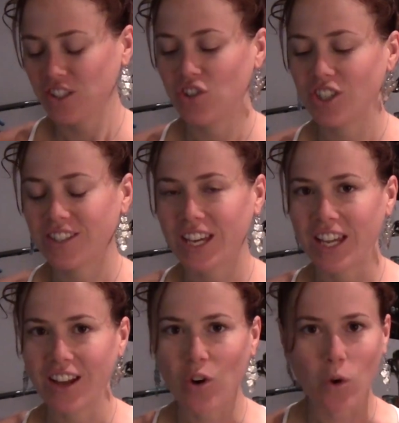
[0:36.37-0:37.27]
You can just
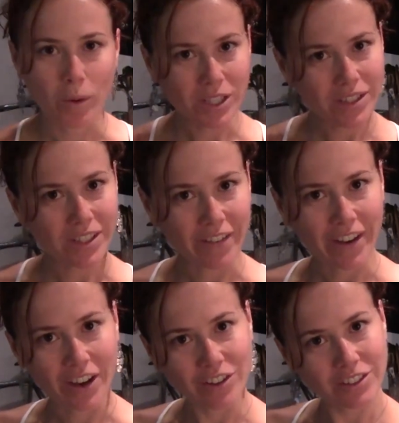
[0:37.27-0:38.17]
get a whole bunch of
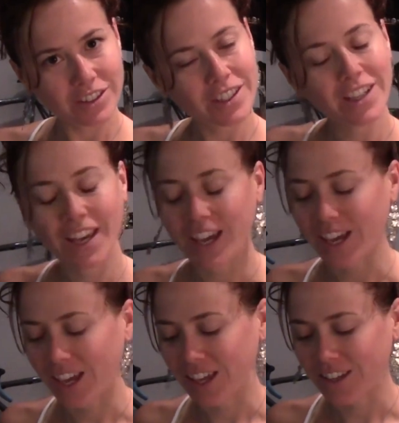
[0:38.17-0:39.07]
stuff out
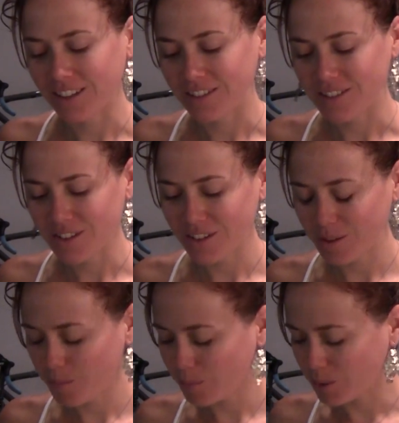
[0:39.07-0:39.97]
and
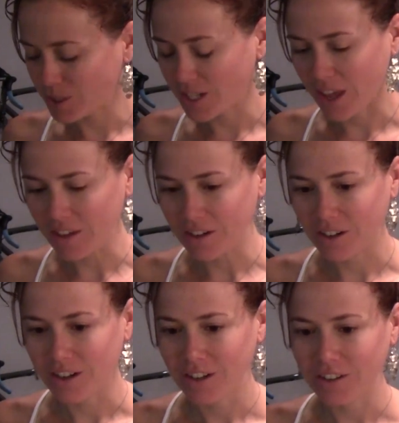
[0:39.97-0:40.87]
put
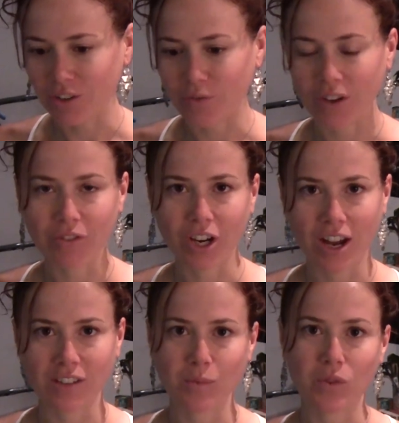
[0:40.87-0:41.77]
together your favorite
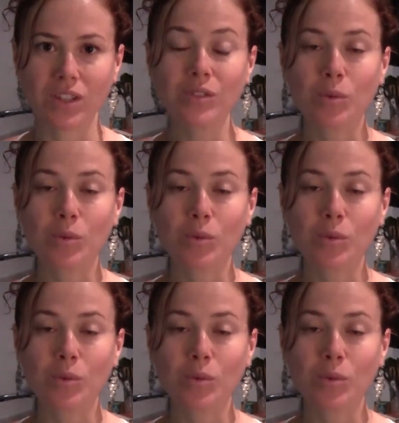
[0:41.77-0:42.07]
kind of smoothies.